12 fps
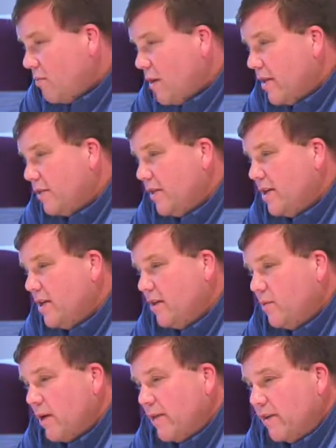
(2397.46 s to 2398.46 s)
Whether
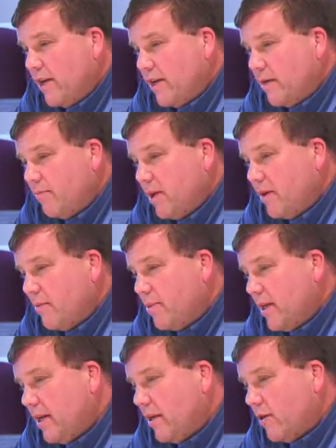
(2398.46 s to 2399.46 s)
he whether he can be
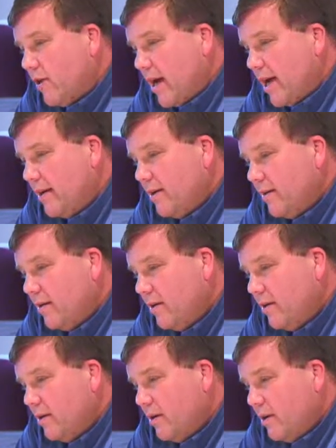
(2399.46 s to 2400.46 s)
pitied or not,
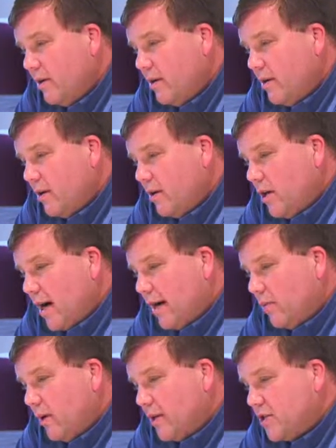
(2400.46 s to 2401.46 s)

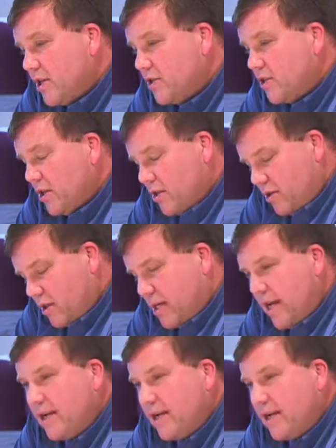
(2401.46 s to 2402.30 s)
God wants us to, to